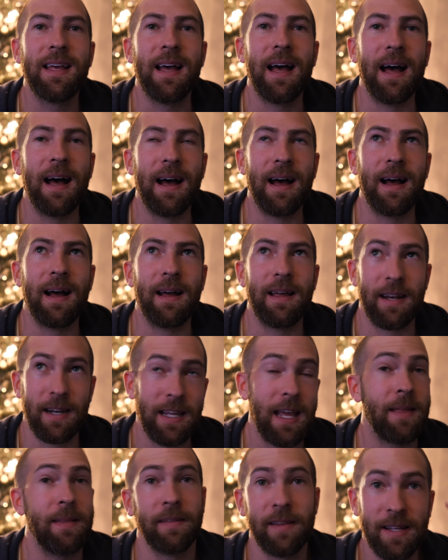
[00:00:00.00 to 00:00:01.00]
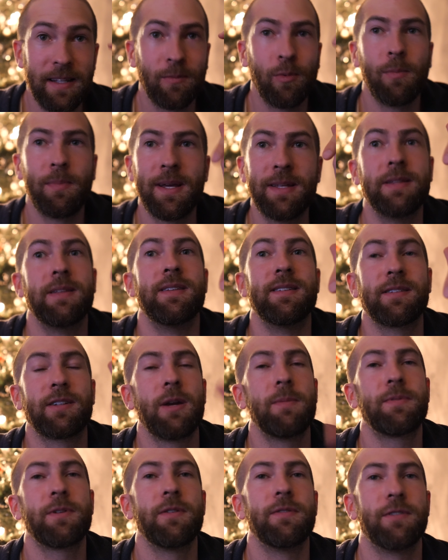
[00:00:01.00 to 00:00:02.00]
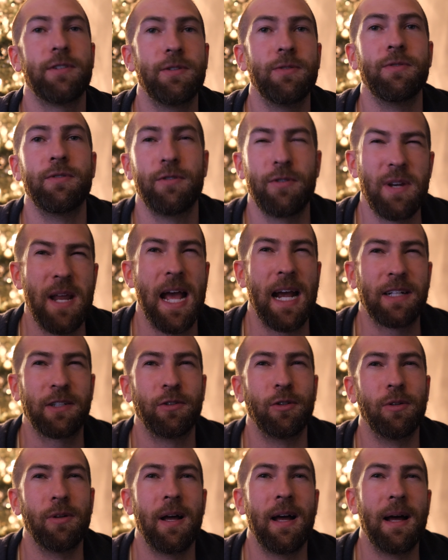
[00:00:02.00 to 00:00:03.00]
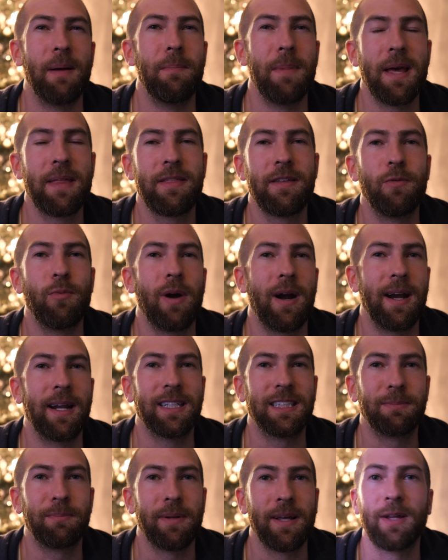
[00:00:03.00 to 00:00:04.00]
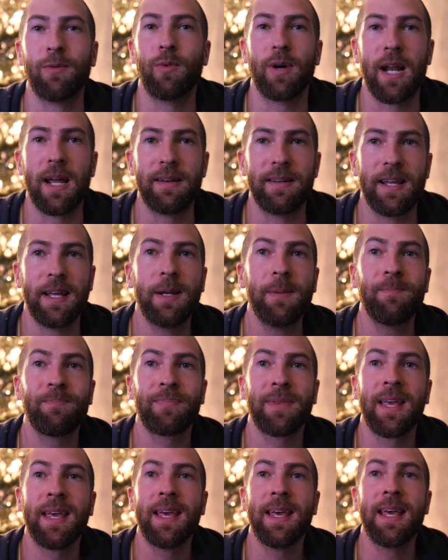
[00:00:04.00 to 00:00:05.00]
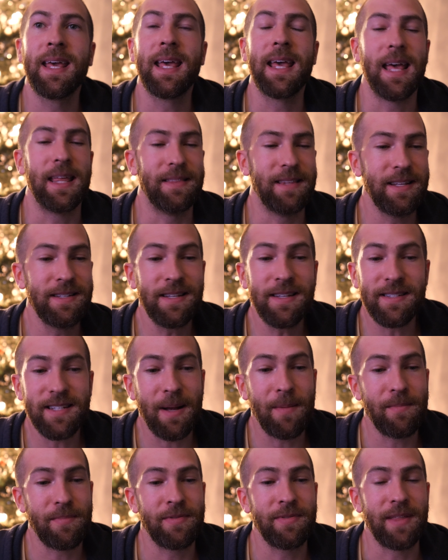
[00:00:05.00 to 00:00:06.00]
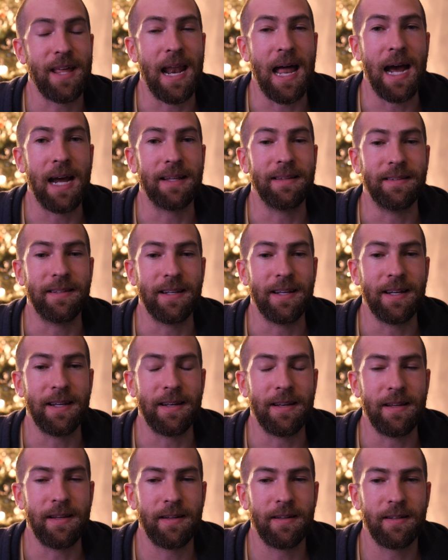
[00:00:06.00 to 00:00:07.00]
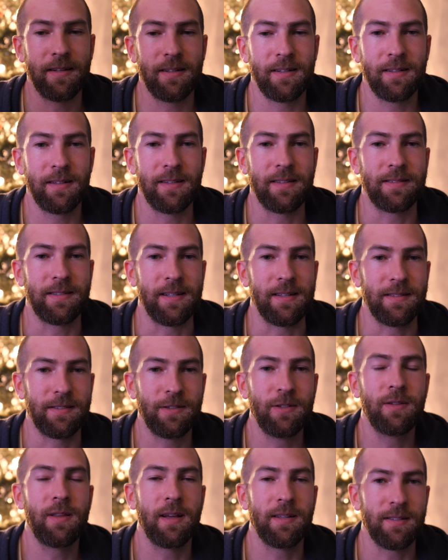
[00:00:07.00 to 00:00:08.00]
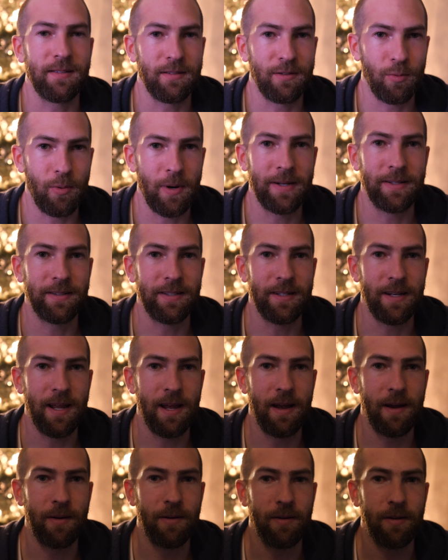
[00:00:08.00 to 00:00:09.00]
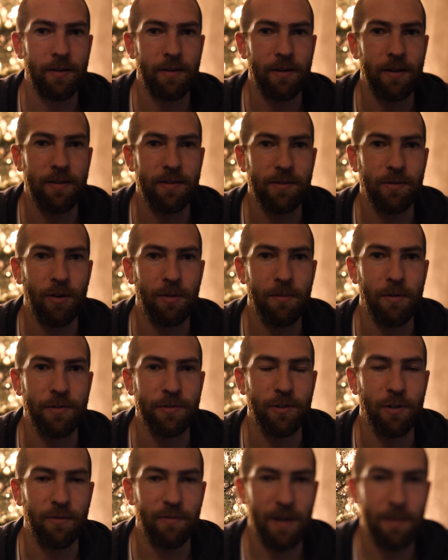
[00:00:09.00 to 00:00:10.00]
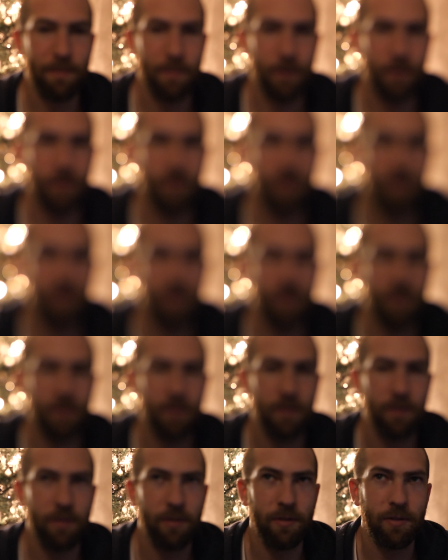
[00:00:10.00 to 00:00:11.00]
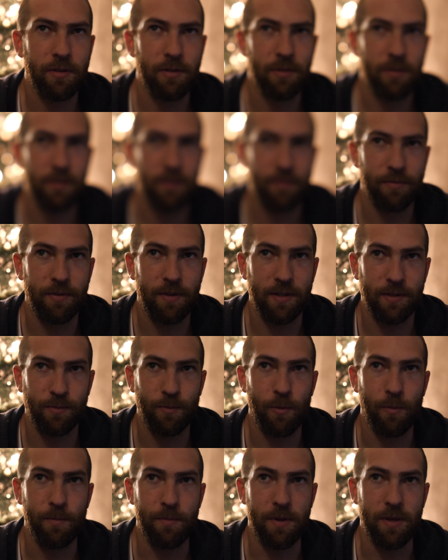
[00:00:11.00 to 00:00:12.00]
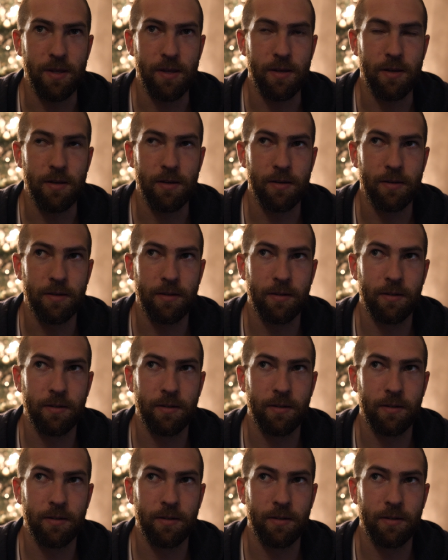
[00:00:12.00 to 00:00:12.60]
and again, link will be in the description to the actual method where I explain what I did. This is something that I did, let's see, it's 2020 now, it's almost November. This would be